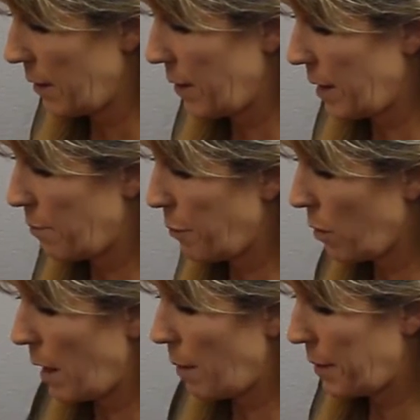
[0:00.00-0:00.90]
And then
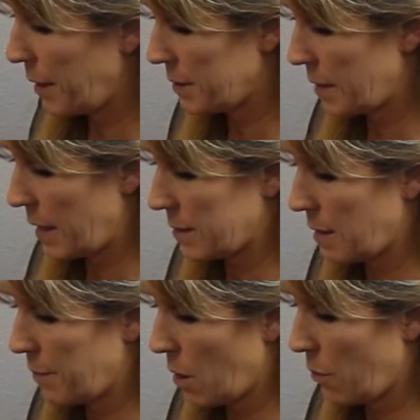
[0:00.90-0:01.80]
pull out pins as
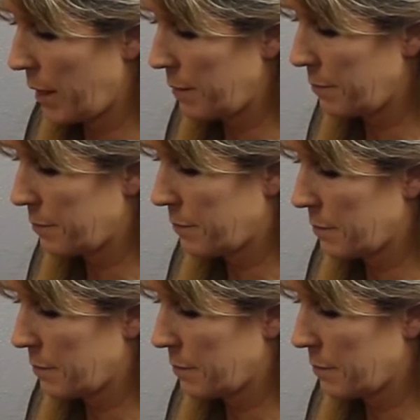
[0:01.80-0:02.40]
I'm going.